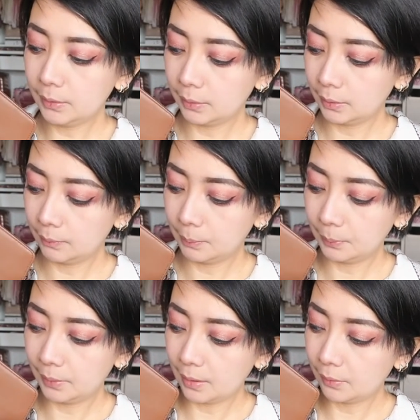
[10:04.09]
You can even
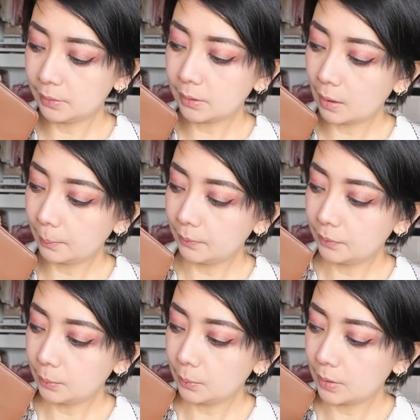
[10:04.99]
put that on top if
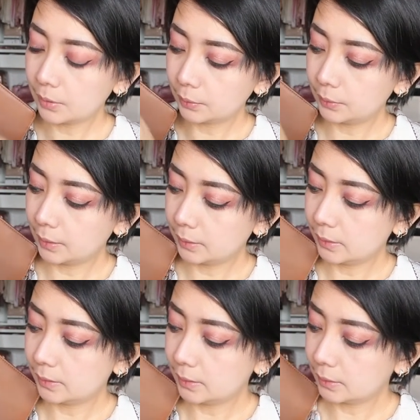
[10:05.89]
you want, or like
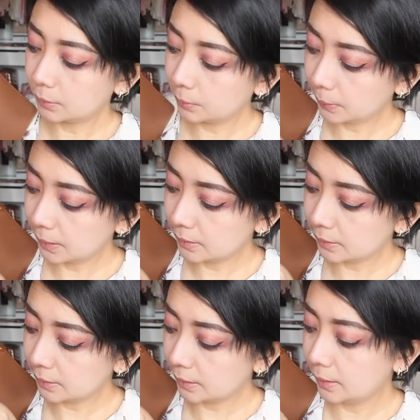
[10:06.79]
just squeeze
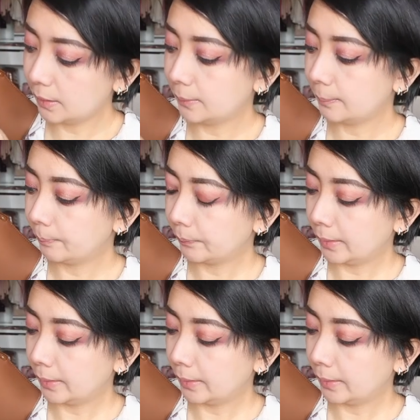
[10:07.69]
it in